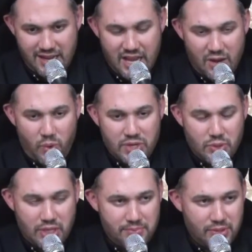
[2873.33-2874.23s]
And when you
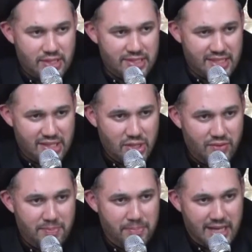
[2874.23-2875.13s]
come to the Zari of
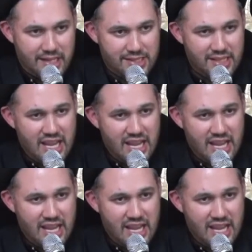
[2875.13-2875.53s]
Abbas